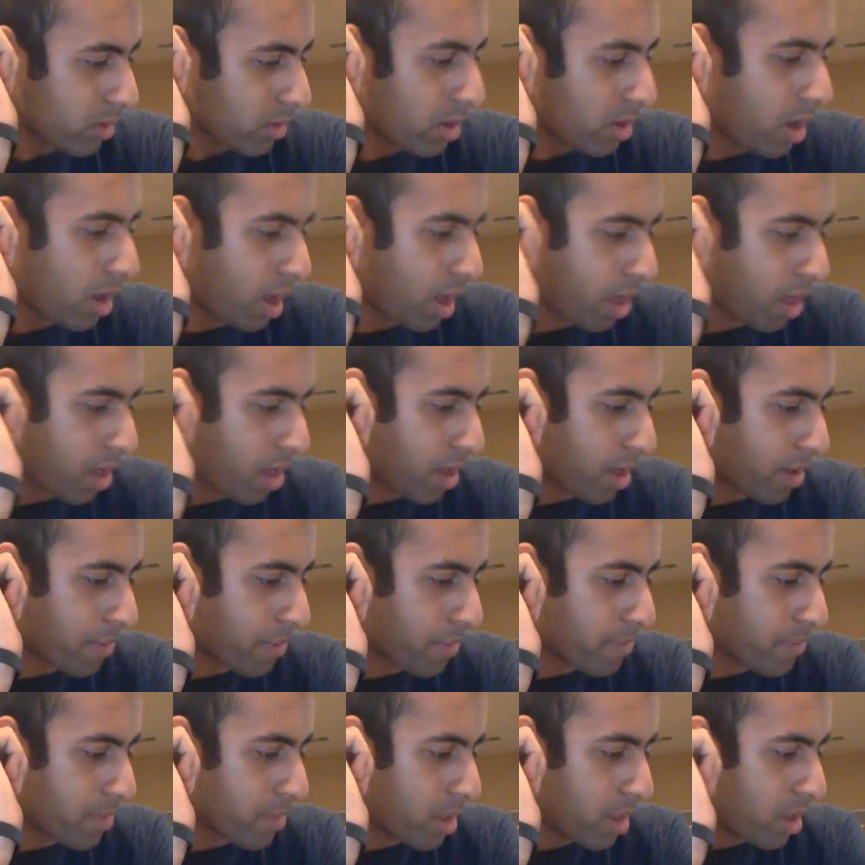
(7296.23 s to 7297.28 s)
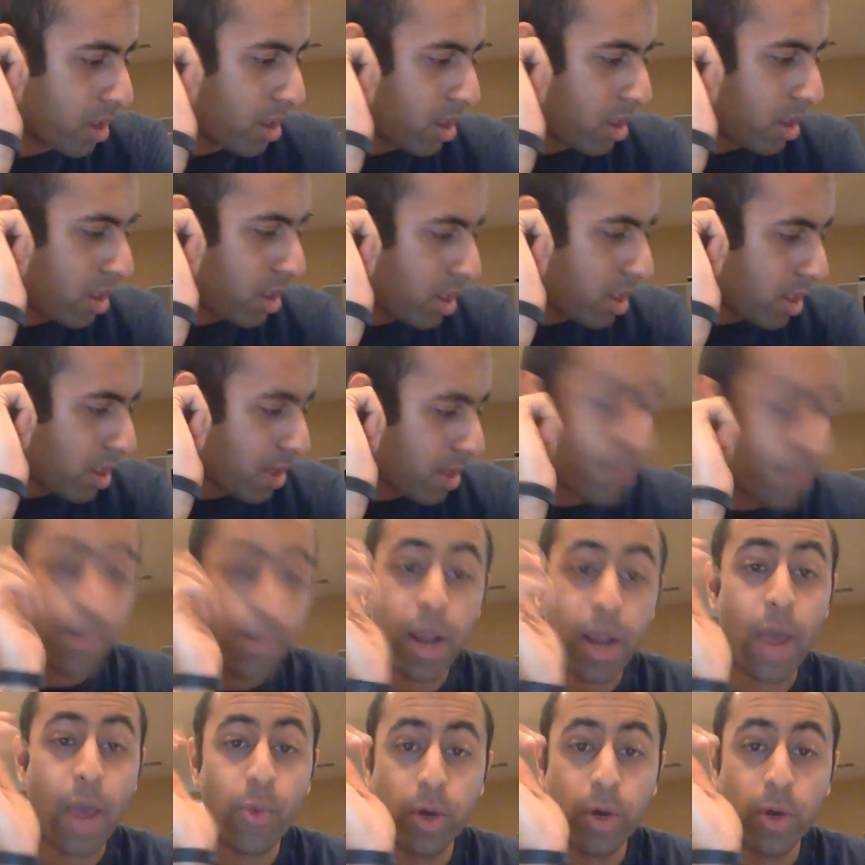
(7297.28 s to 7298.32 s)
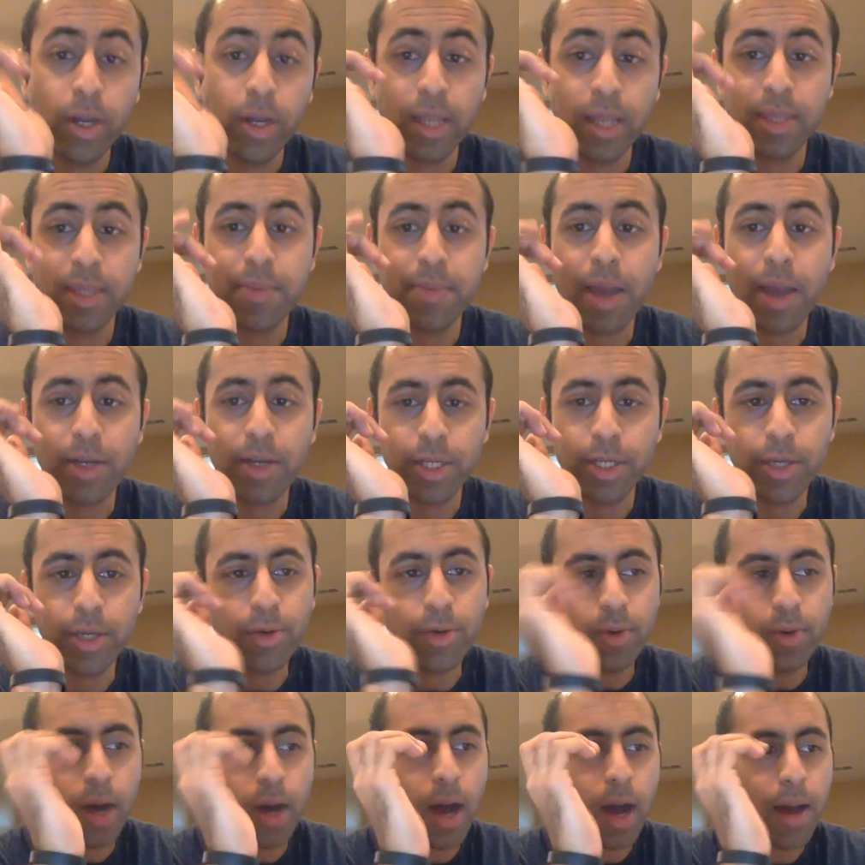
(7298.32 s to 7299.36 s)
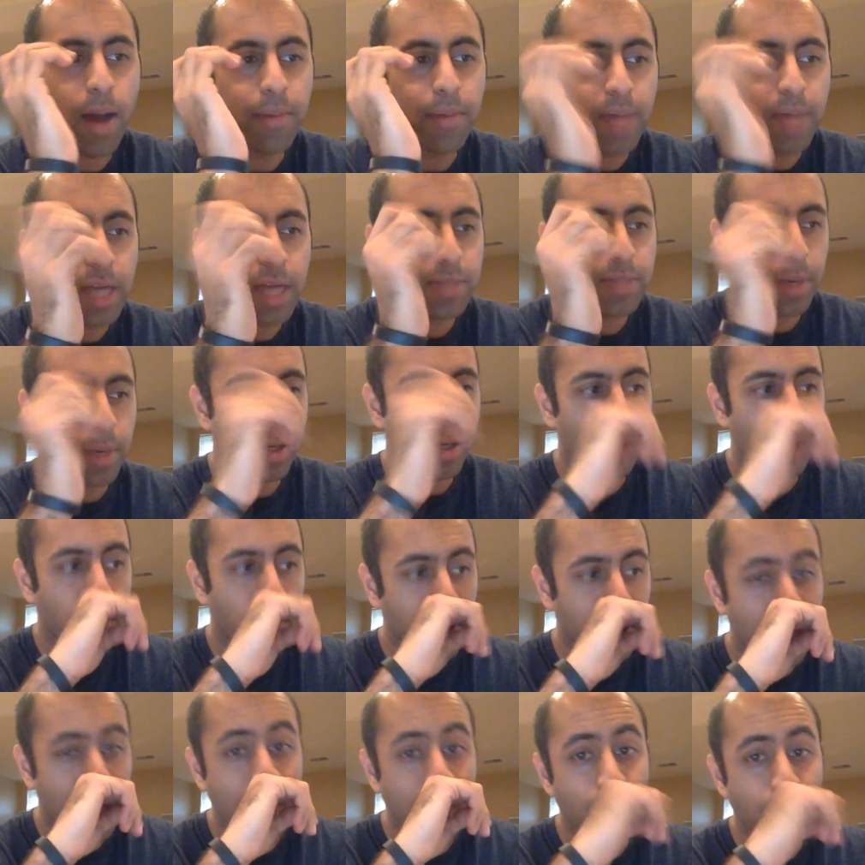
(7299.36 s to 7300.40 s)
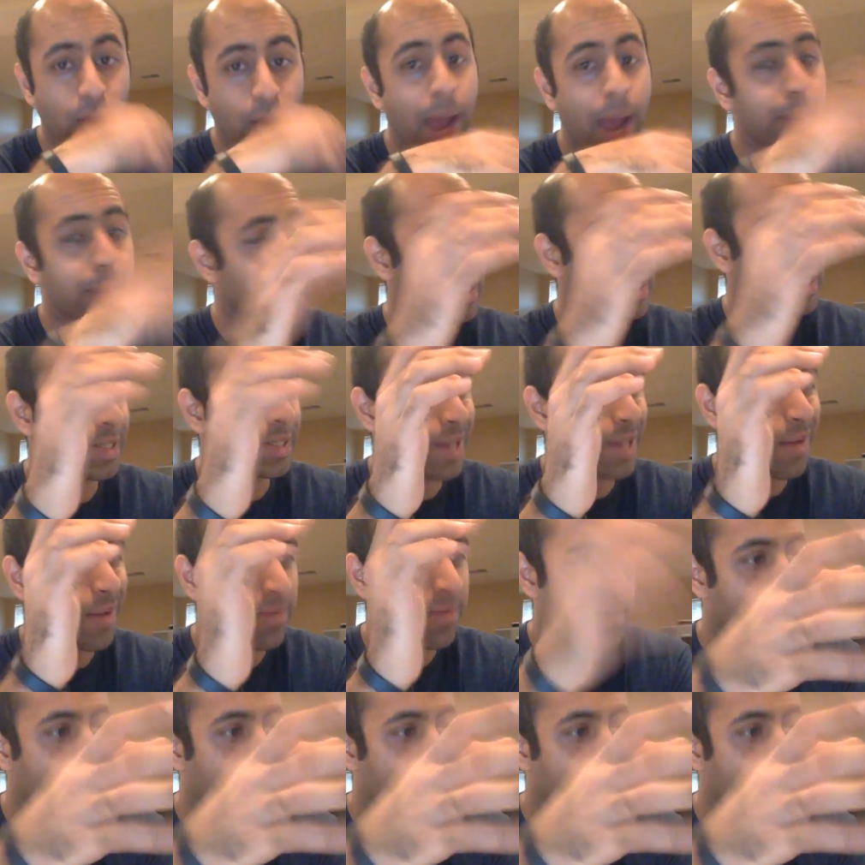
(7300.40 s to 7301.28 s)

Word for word: um, but I will get them out to you. Um, that is my goal to kind of wrap things up,